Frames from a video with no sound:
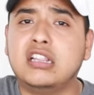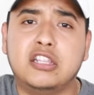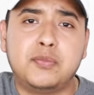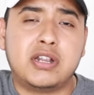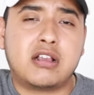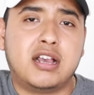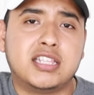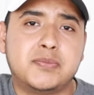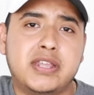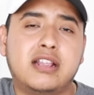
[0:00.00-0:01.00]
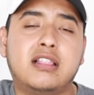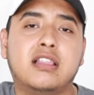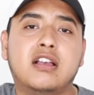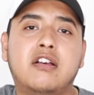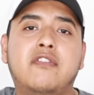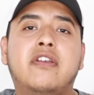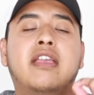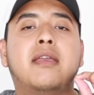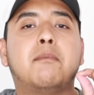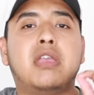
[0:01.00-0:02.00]
a little bit of cosmetic love.
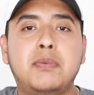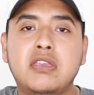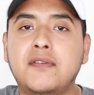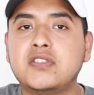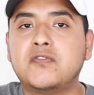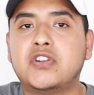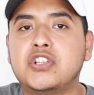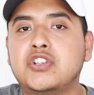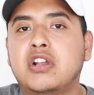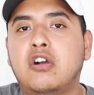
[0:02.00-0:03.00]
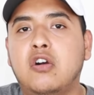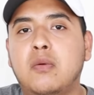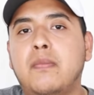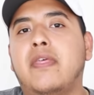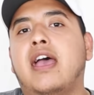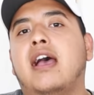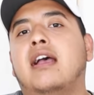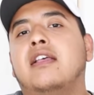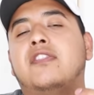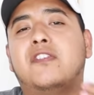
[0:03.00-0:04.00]
Maybe you have some furniture at home
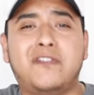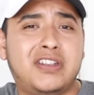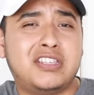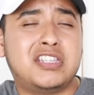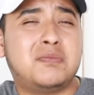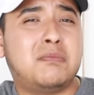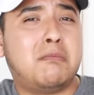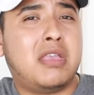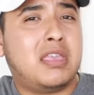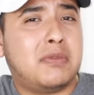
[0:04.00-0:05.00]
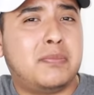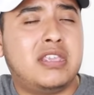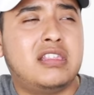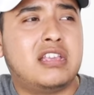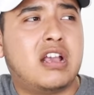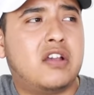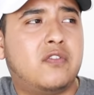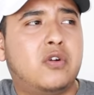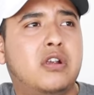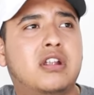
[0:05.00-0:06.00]
that the finish is maybe peeling
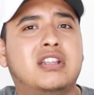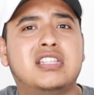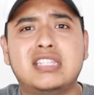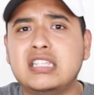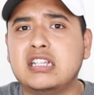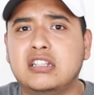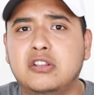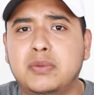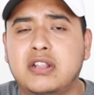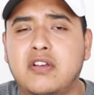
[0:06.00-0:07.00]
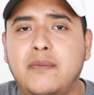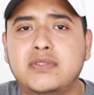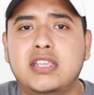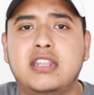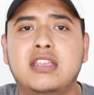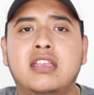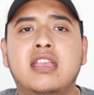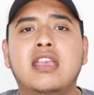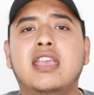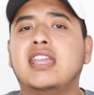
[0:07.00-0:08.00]
off, or it just needs a little bit of updating.
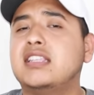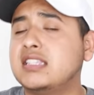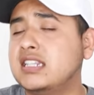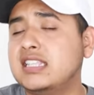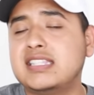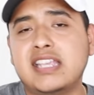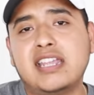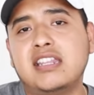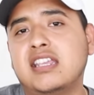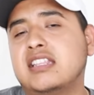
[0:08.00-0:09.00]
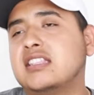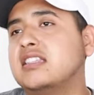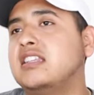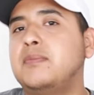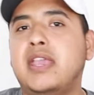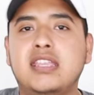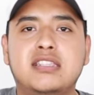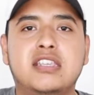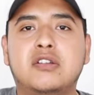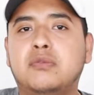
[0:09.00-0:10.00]
It doesn't need sanding, it doesn't need
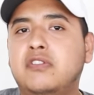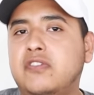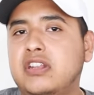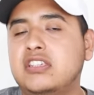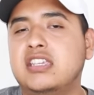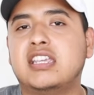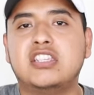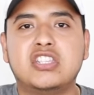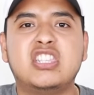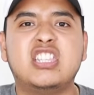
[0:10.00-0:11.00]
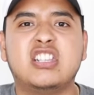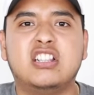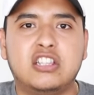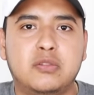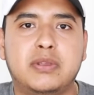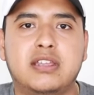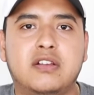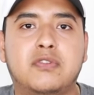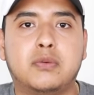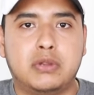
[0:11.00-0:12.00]
painting or refinishing, it just needs a little bit
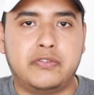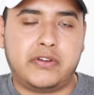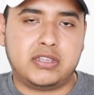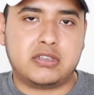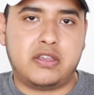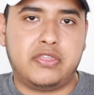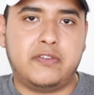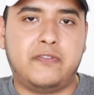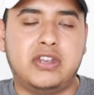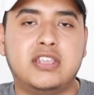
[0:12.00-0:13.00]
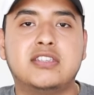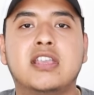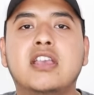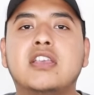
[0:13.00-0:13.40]
of a refresh on the finish.